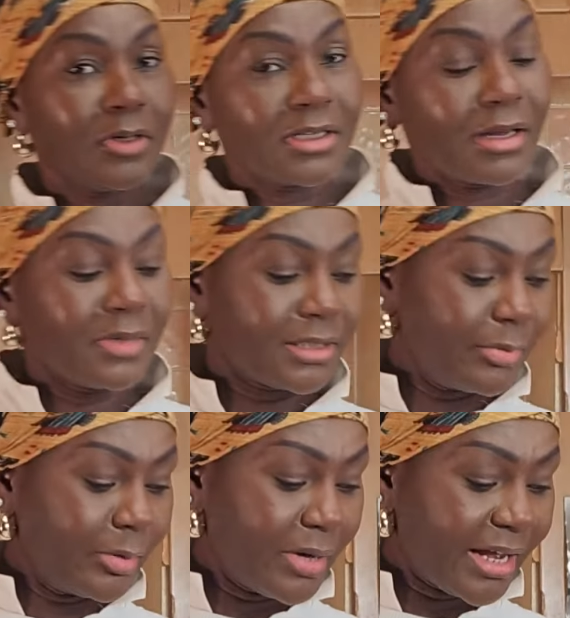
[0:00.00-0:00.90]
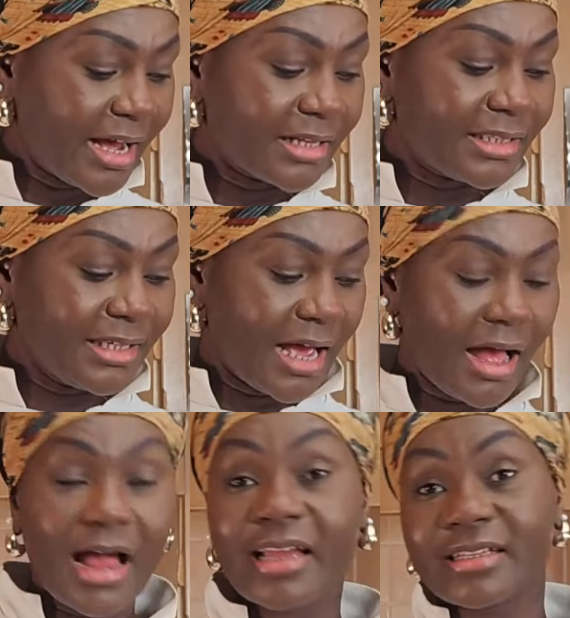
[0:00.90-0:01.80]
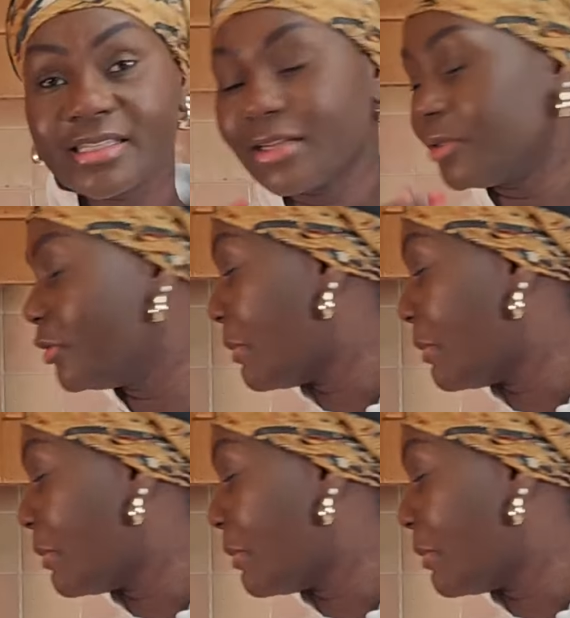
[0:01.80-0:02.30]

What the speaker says: want to come and spill my guts? Yeah, I can tell you